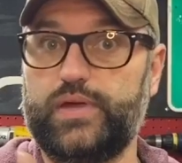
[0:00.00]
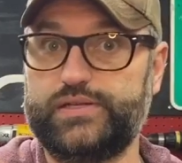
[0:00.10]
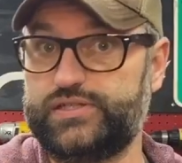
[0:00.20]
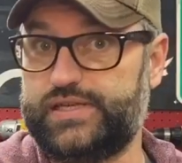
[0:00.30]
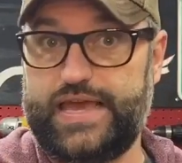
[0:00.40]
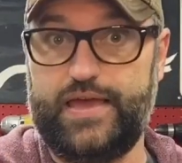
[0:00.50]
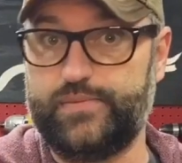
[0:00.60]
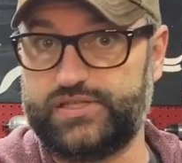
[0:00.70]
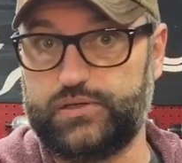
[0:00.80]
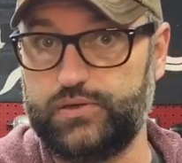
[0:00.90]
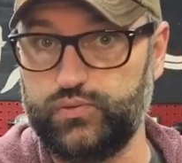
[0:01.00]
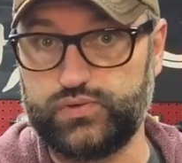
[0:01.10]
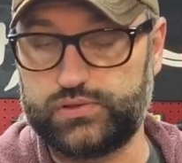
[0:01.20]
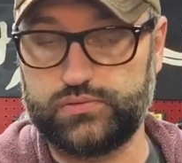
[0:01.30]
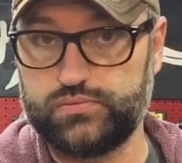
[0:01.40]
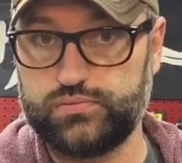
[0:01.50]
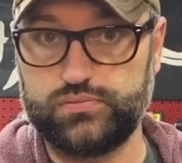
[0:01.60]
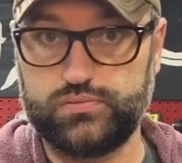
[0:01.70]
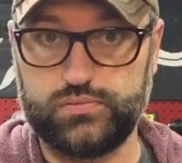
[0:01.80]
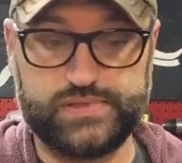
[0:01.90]
It just came as a loose
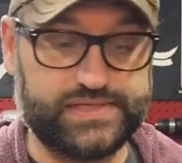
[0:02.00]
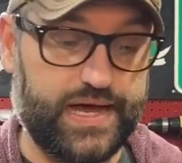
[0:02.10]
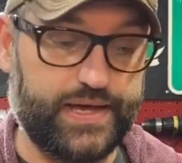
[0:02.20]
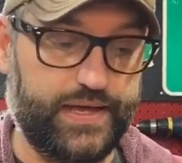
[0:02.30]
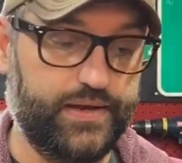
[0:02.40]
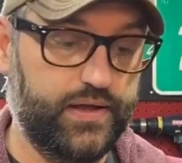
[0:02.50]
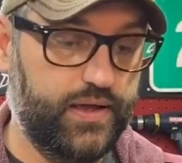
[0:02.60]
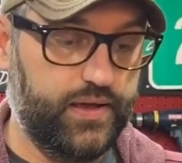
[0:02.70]
socket.